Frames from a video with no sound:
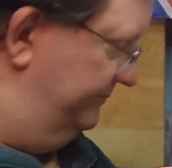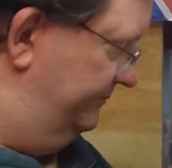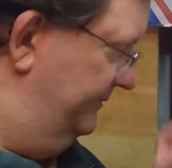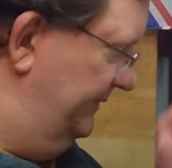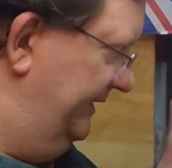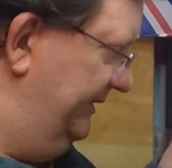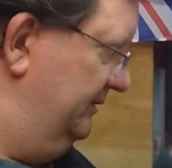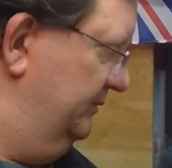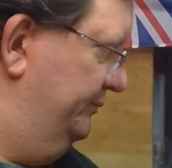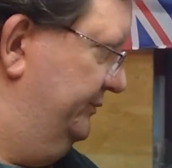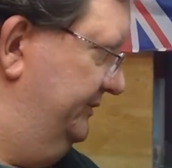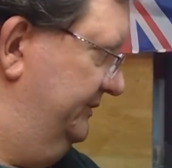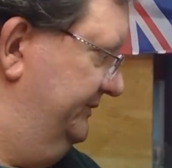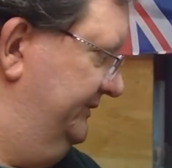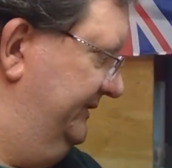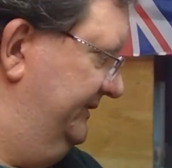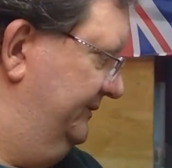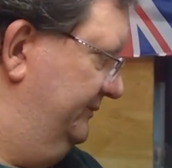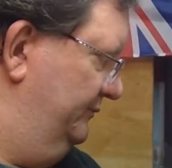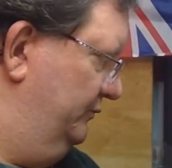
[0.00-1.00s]
model
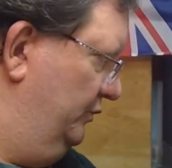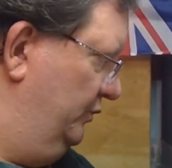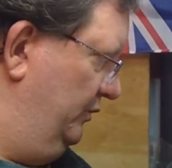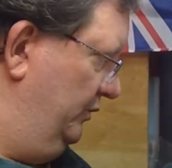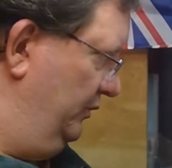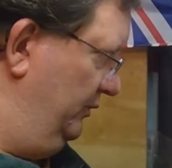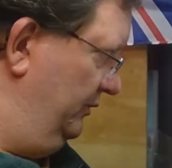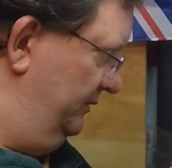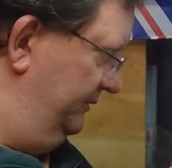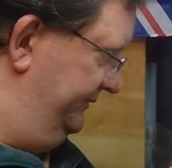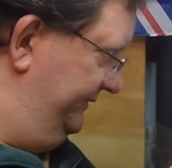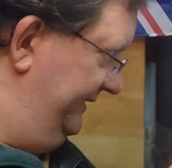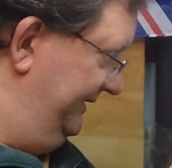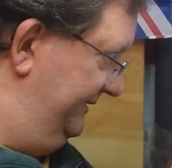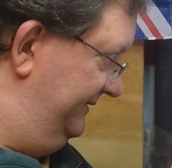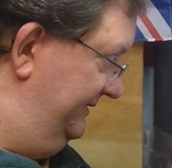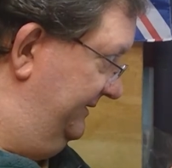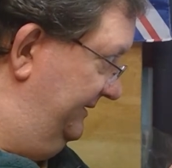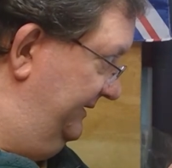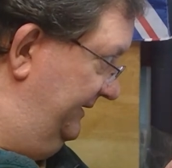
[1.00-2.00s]
building world,
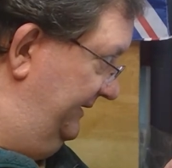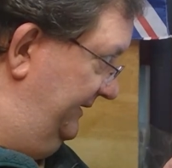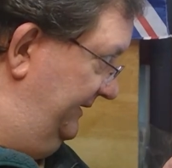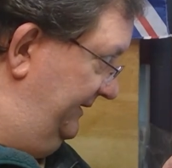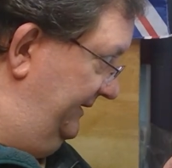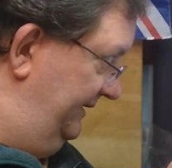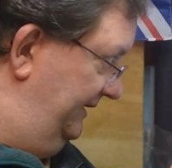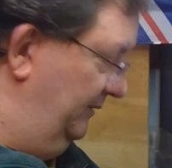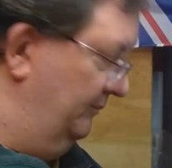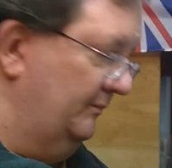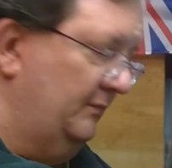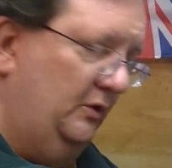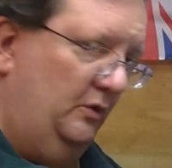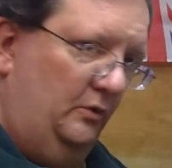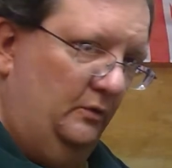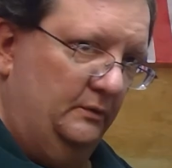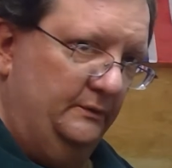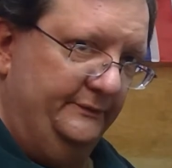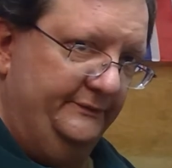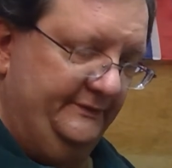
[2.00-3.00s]
that a
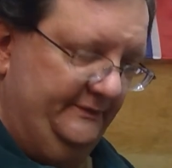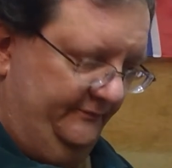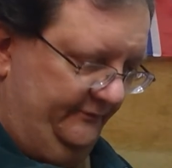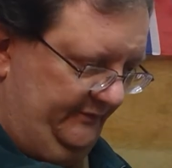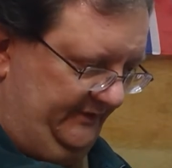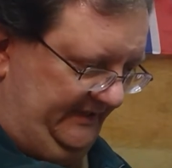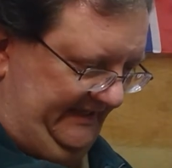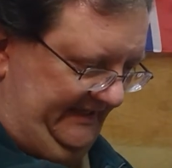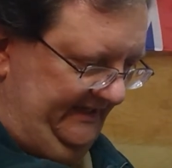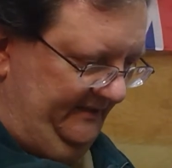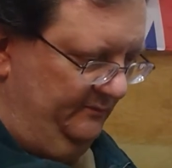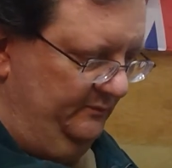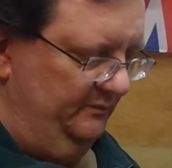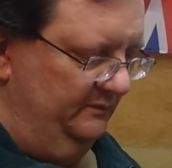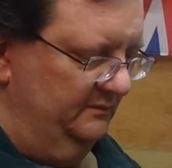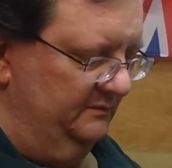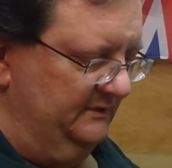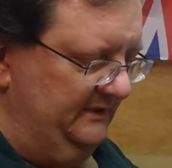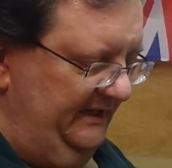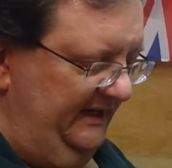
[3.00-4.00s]
mold of a kit
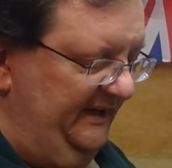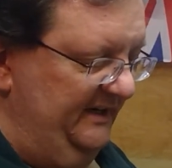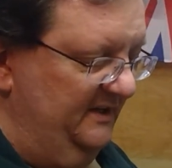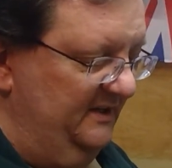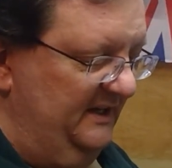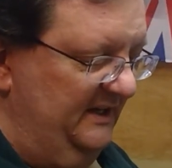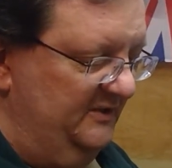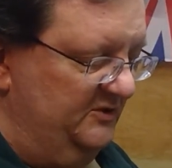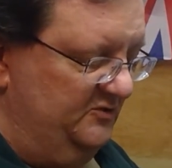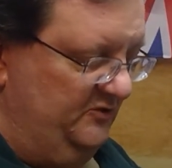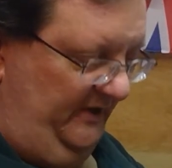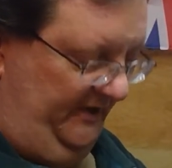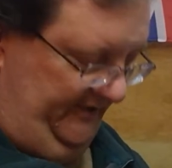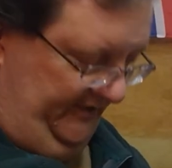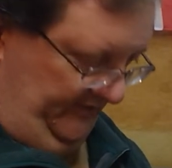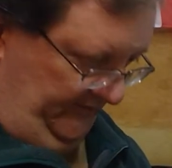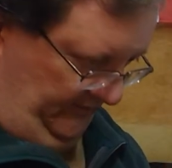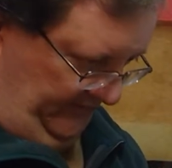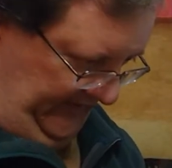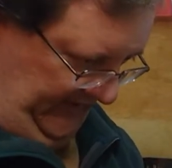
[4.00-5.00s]
will kind of get
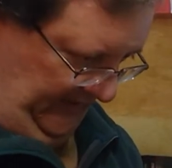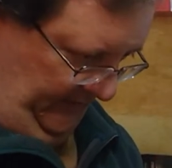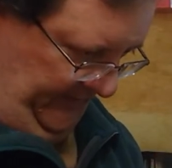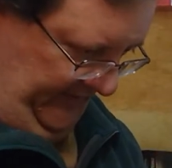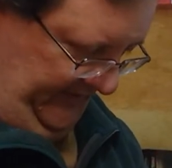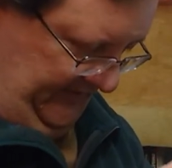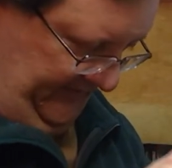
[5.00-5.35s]
traded around by